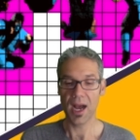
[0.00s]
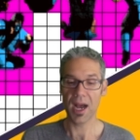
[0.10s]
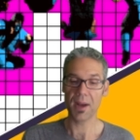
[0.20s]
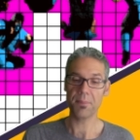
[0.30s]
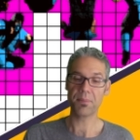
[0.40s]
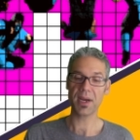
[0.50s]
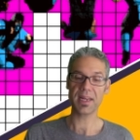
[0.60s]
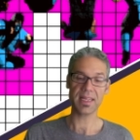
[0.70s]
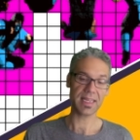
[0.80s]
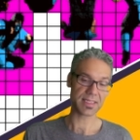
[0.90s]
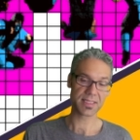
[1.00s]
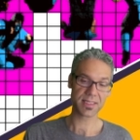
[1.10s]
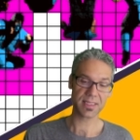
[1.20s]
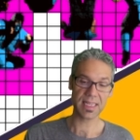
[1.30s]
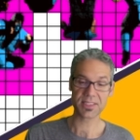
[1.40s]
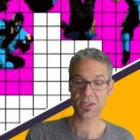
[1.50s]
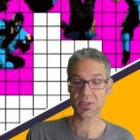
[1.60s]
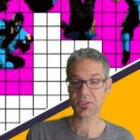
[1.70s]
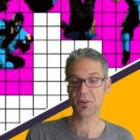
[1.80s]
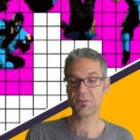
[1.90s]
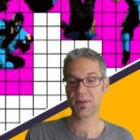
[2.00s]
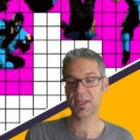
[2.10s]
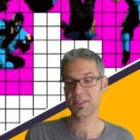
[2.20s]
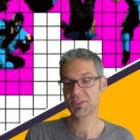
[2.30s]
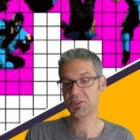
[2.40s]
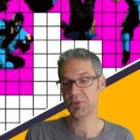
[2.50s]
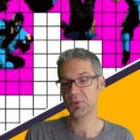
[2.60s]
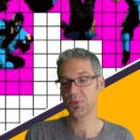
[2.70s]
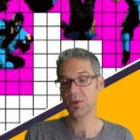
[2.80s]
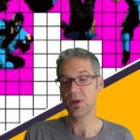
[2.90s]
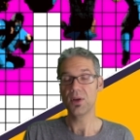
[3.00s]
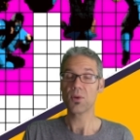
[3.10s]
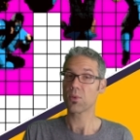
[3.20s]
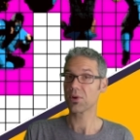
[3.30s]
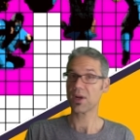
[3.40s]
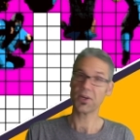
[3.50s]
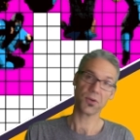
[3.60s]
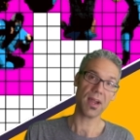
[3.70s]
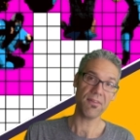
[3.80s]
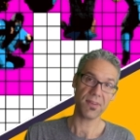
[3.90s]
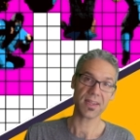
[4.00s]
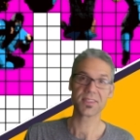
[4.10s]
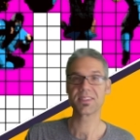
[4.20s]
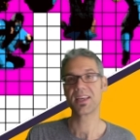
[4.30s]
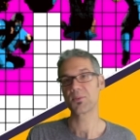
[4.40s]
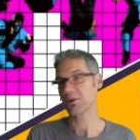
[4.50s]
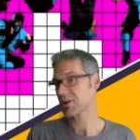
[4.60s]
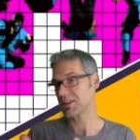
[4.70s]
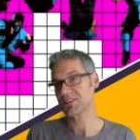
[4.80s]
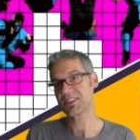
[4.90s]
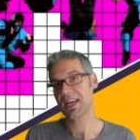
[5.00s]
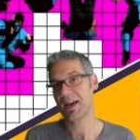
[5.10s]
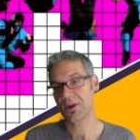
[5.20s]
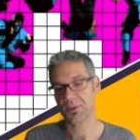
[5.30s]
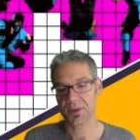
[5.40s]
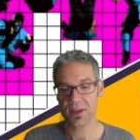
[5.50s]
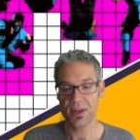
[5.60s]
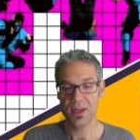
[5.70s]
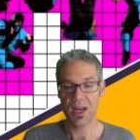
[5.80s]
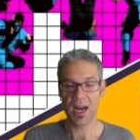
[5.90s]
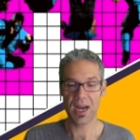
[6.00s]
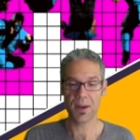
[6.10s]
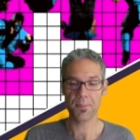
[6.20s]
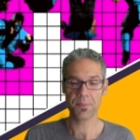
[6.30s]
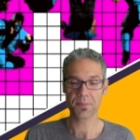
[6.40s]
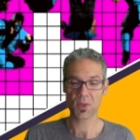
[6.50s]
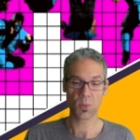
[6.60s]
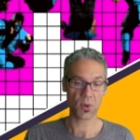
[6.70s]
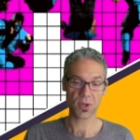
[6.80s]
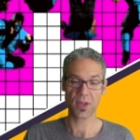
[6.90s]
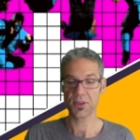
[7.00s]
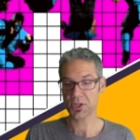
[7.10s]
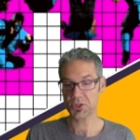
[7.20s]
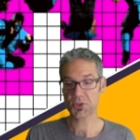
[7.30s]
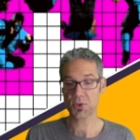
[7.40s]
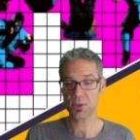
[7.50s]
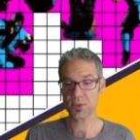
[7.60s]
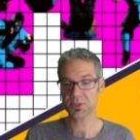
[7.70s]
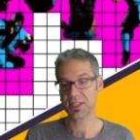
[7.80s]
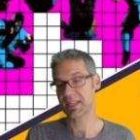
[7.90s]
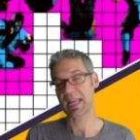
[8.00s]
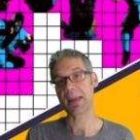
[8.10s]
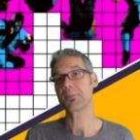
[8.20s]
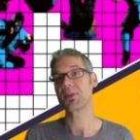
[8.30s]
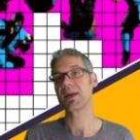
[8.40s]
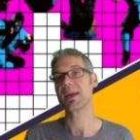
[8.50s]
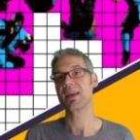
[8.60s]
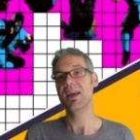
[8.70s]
but it's also fun to work on graphics and work on sound, work on the controls and the gameplay.